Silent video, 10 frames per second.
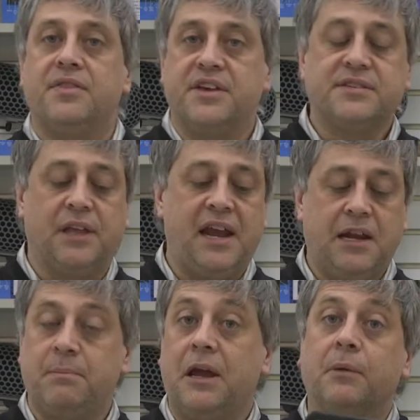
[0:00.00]
This light
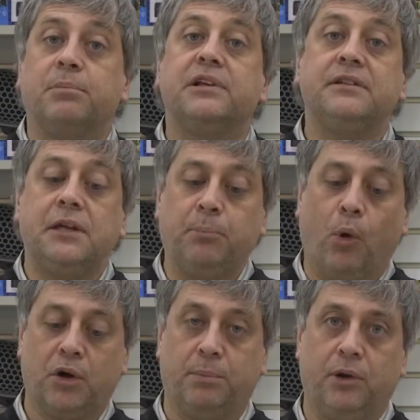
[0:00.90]
can be completely
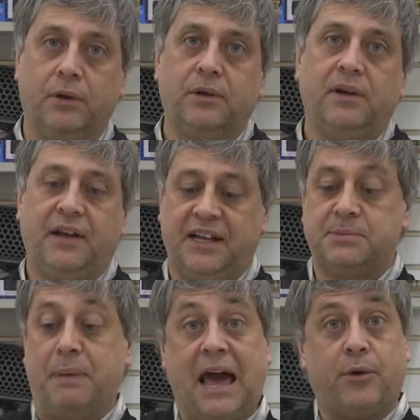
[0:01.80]
portable.
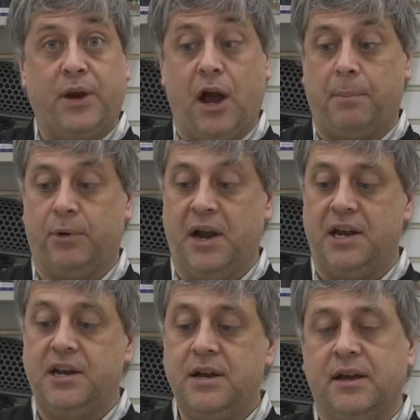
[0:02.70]
It's battery
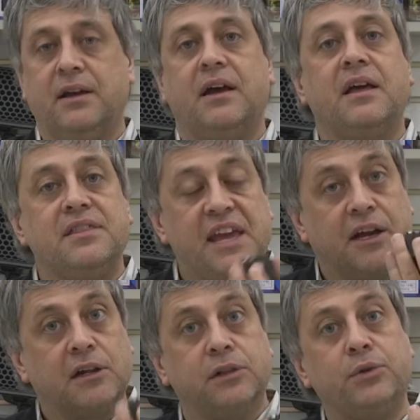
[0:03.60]
operated. The
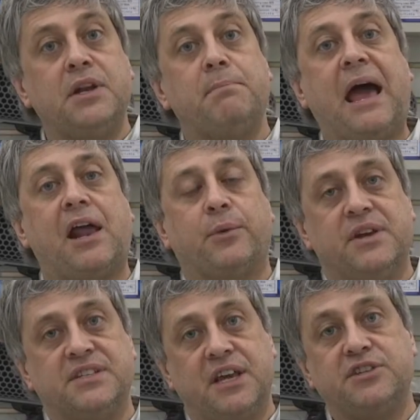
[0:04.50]
included
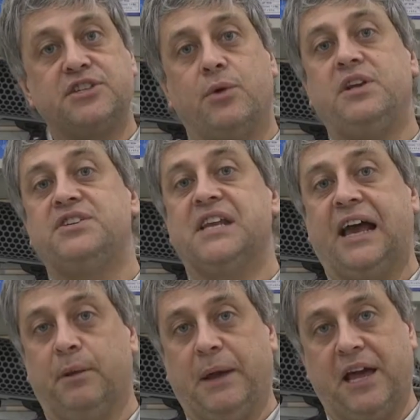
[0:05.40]
battery is a Sony
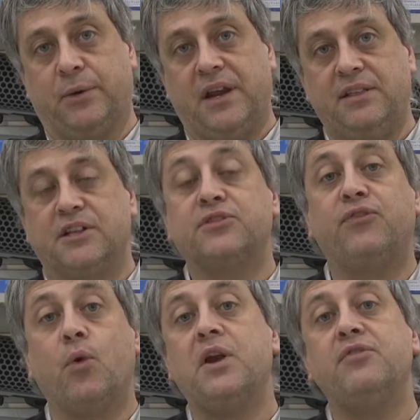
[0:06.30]
style battery that's
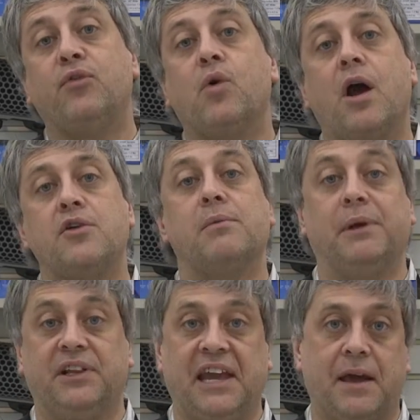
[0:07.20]
4400
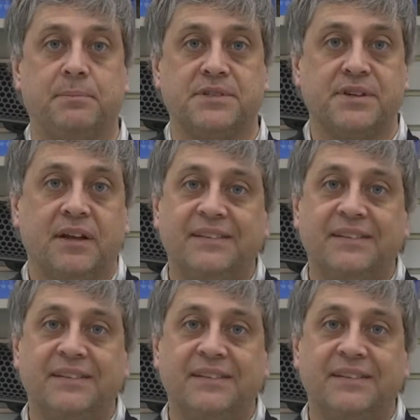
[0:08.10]
milliamps.